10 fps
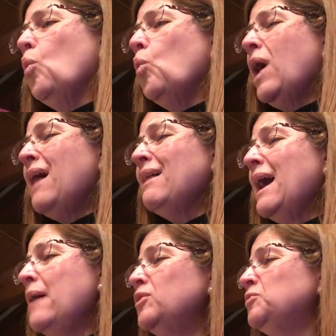while
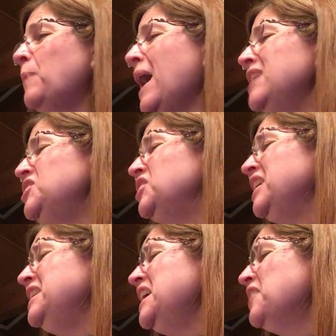I was
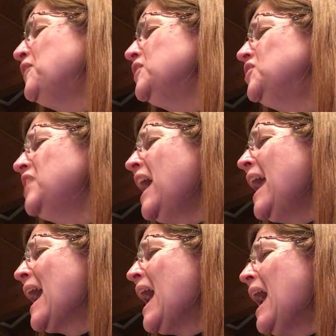punching Nick for
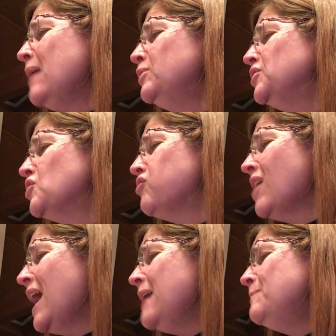saying I was a
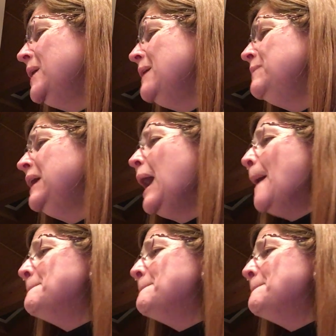crybaby,